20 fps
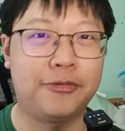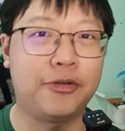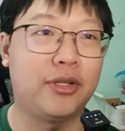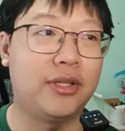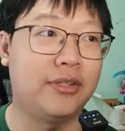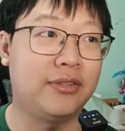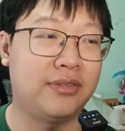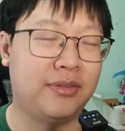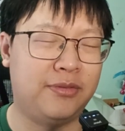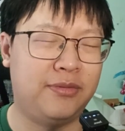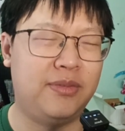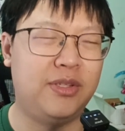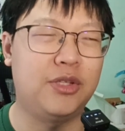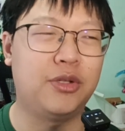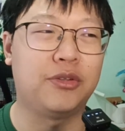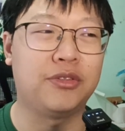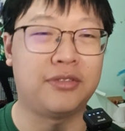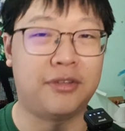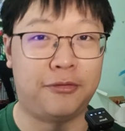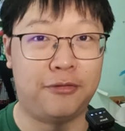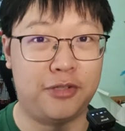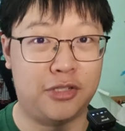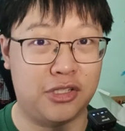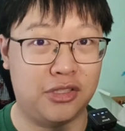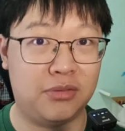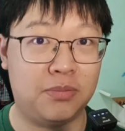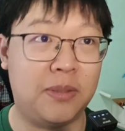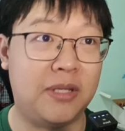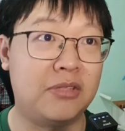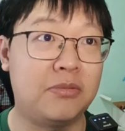got
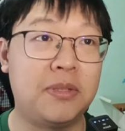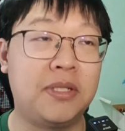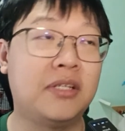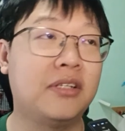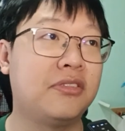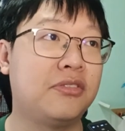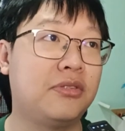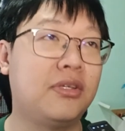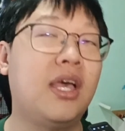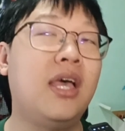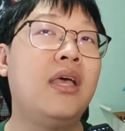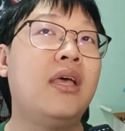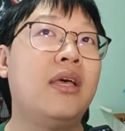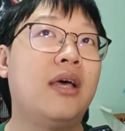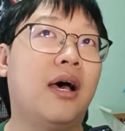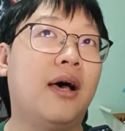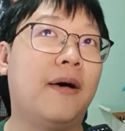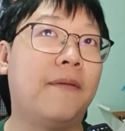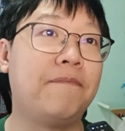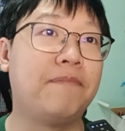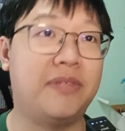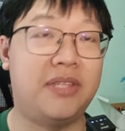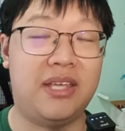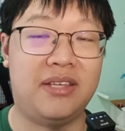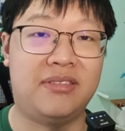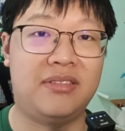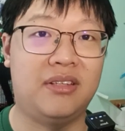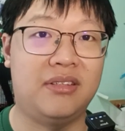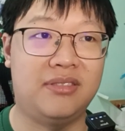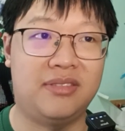sufficient space because
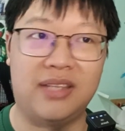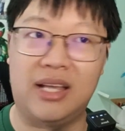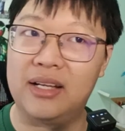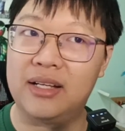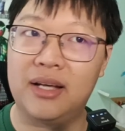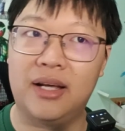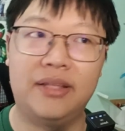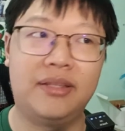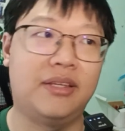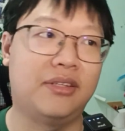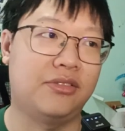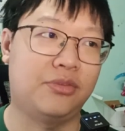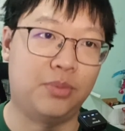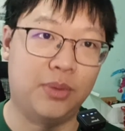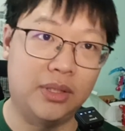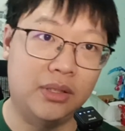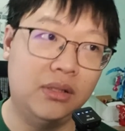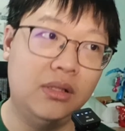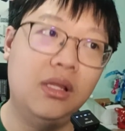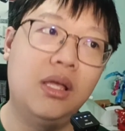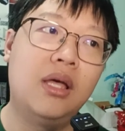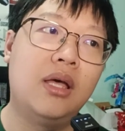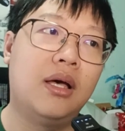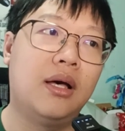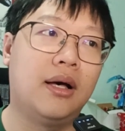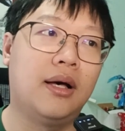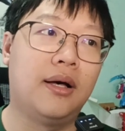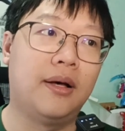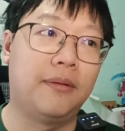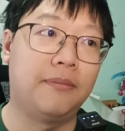there's a Zagan as well.
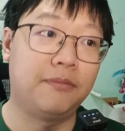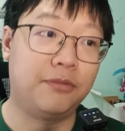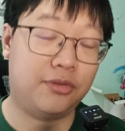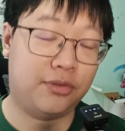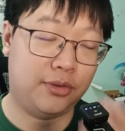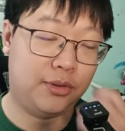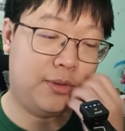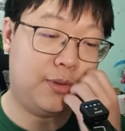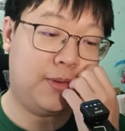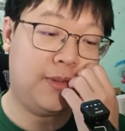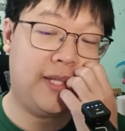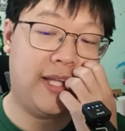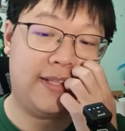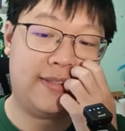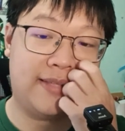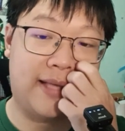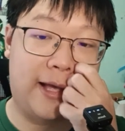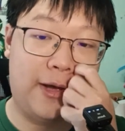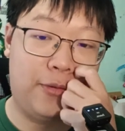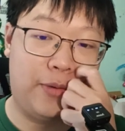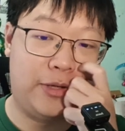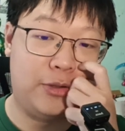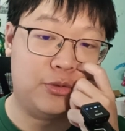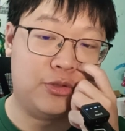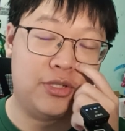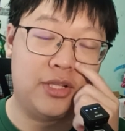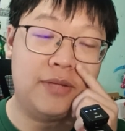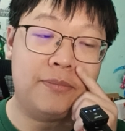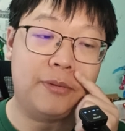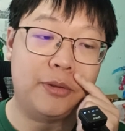So that's how I
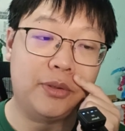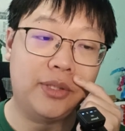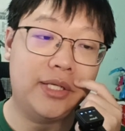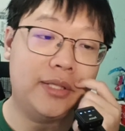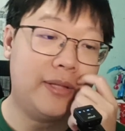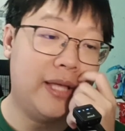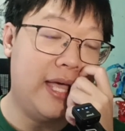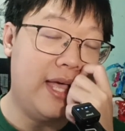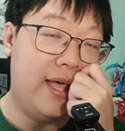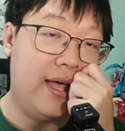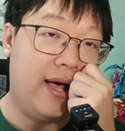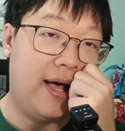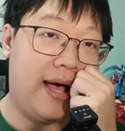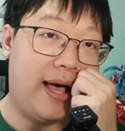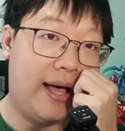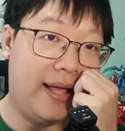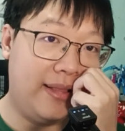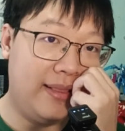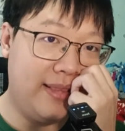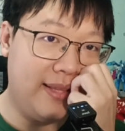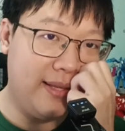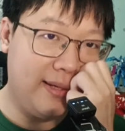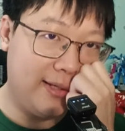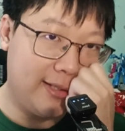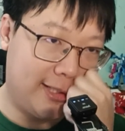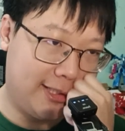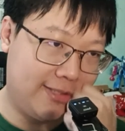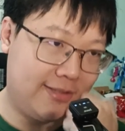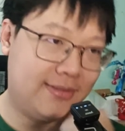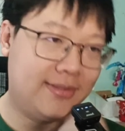usually build it.
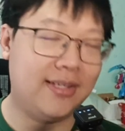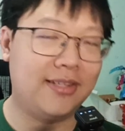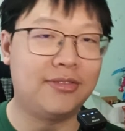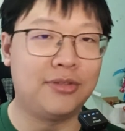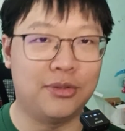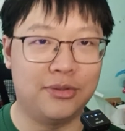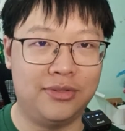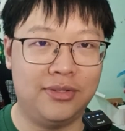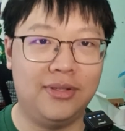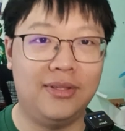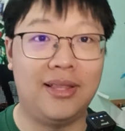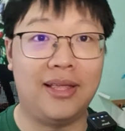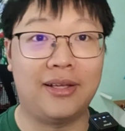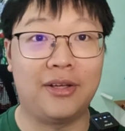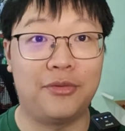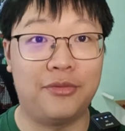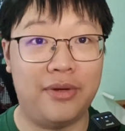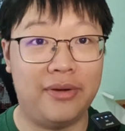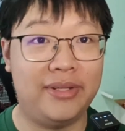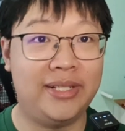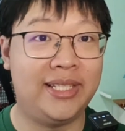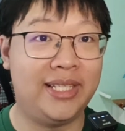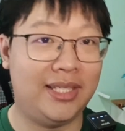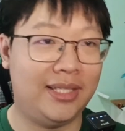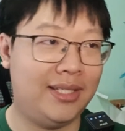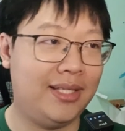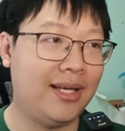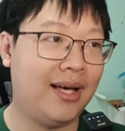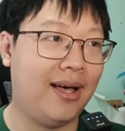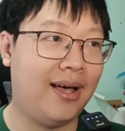Unless there's also like a very
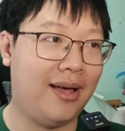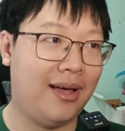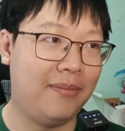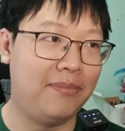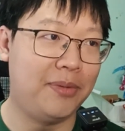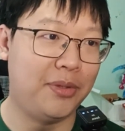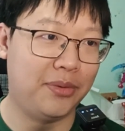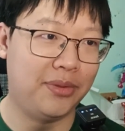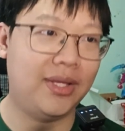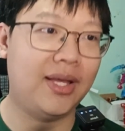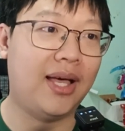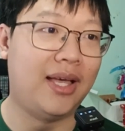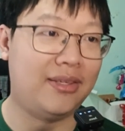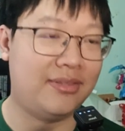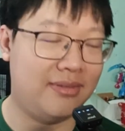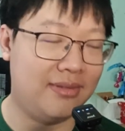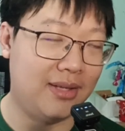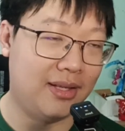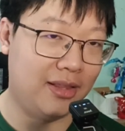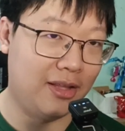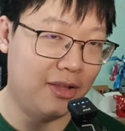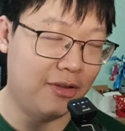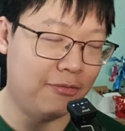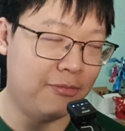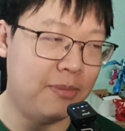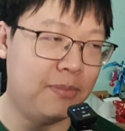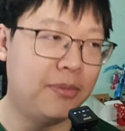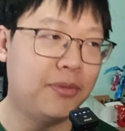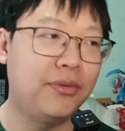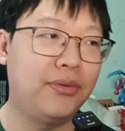hee ha ha build that I see a lot
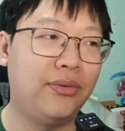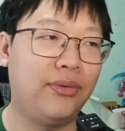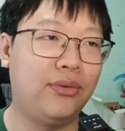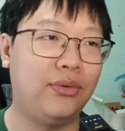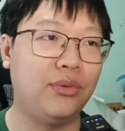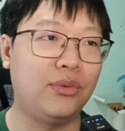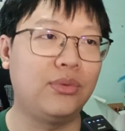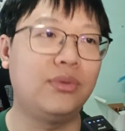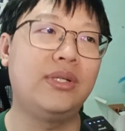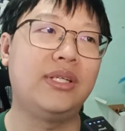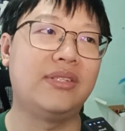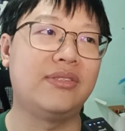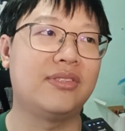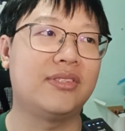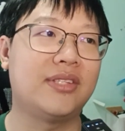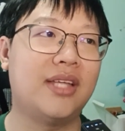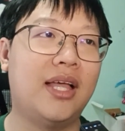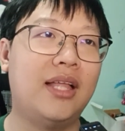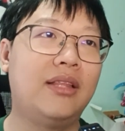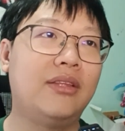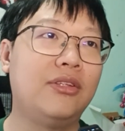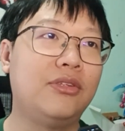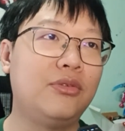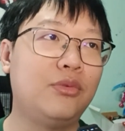of people do, is that